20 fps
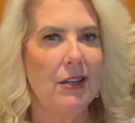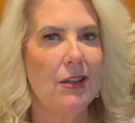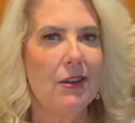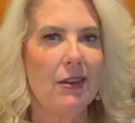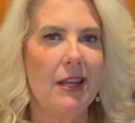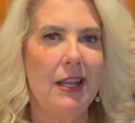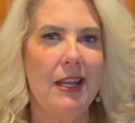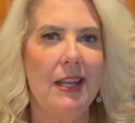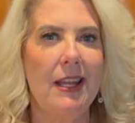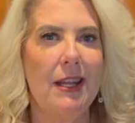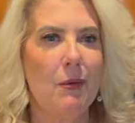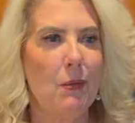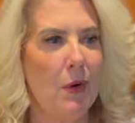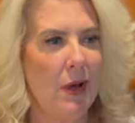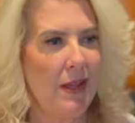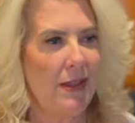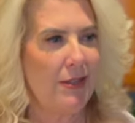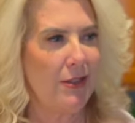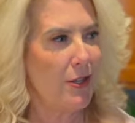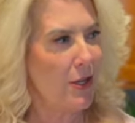You're eating
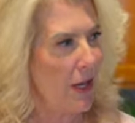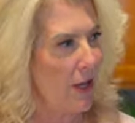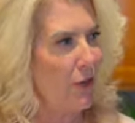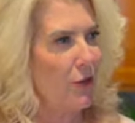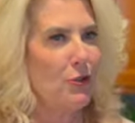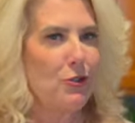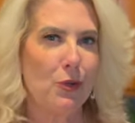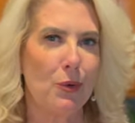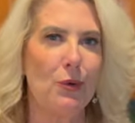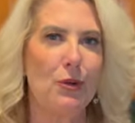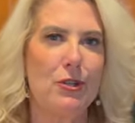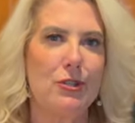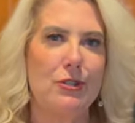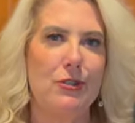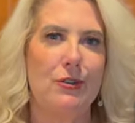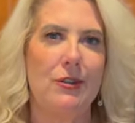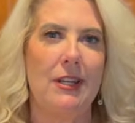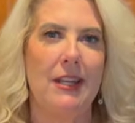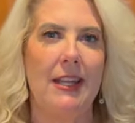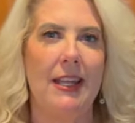what the other tourists
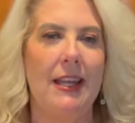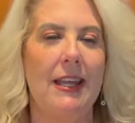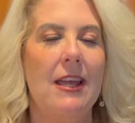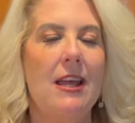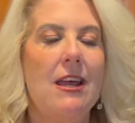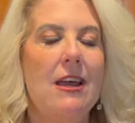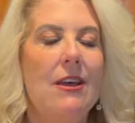are eating.